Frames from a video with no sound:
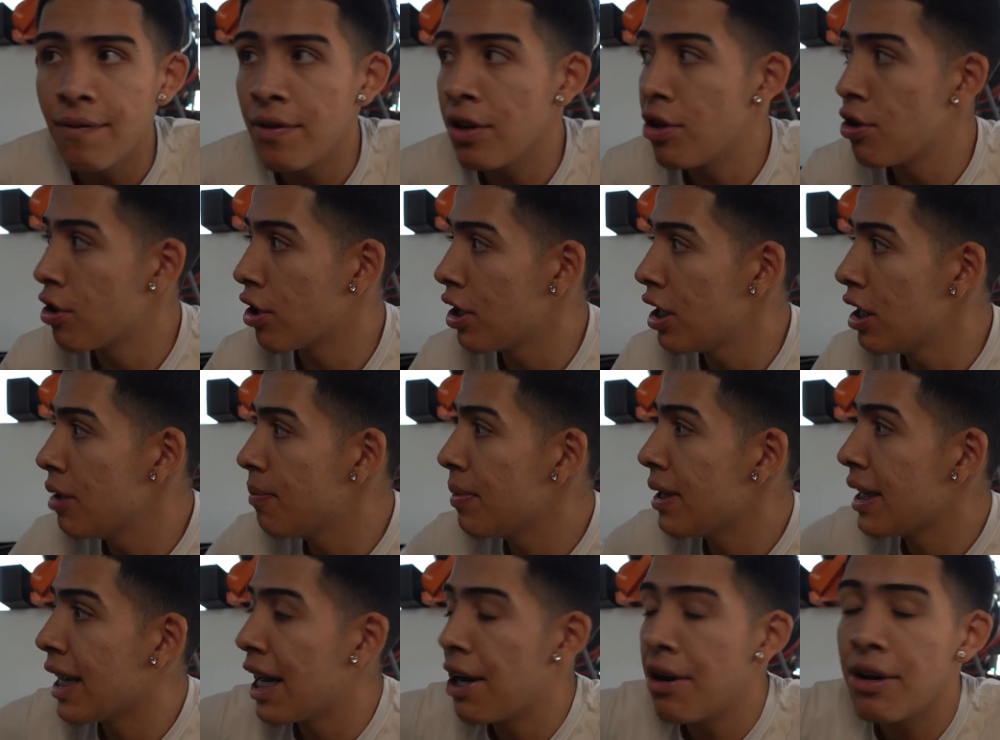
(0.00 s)
and you're going to
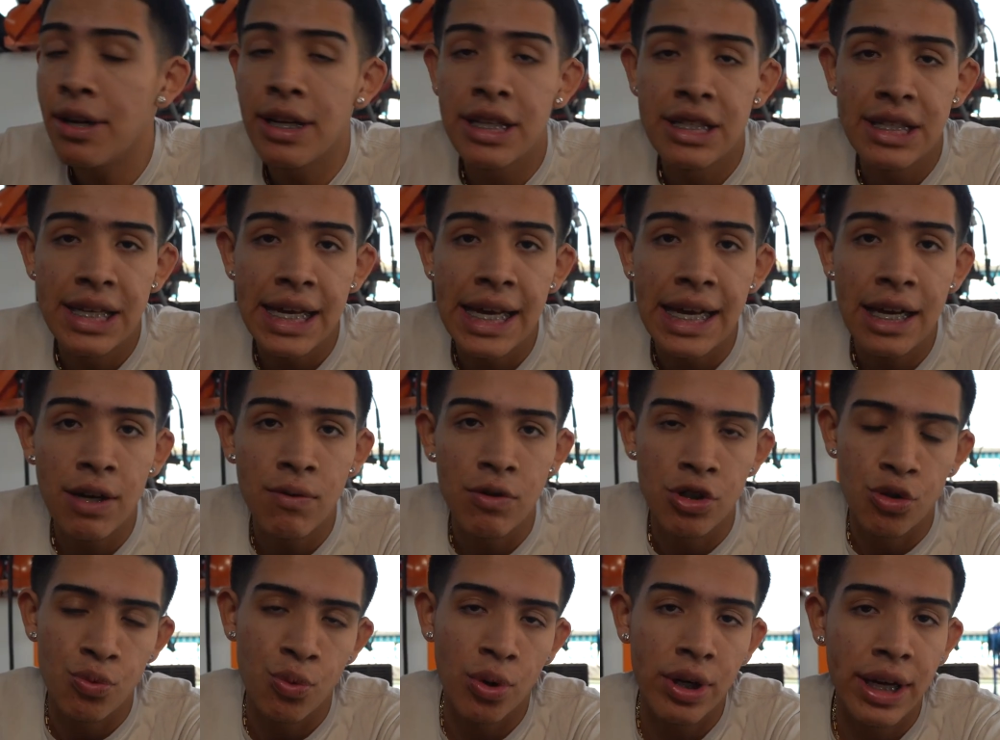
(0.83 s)
be carrying a tank,
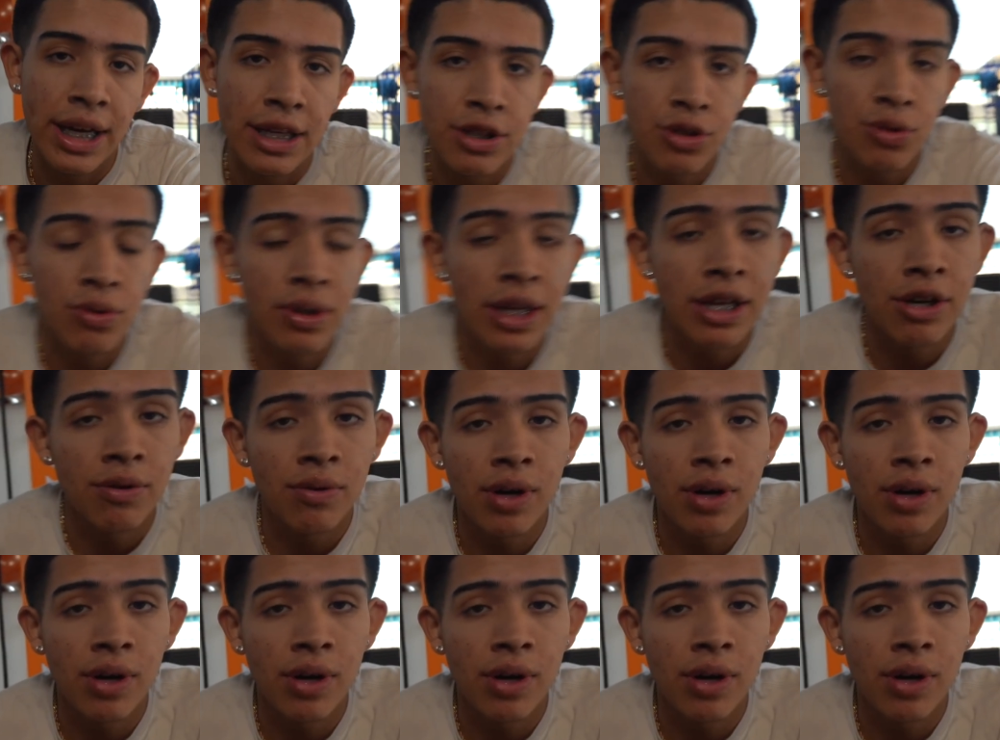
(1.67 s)
which we'll get to later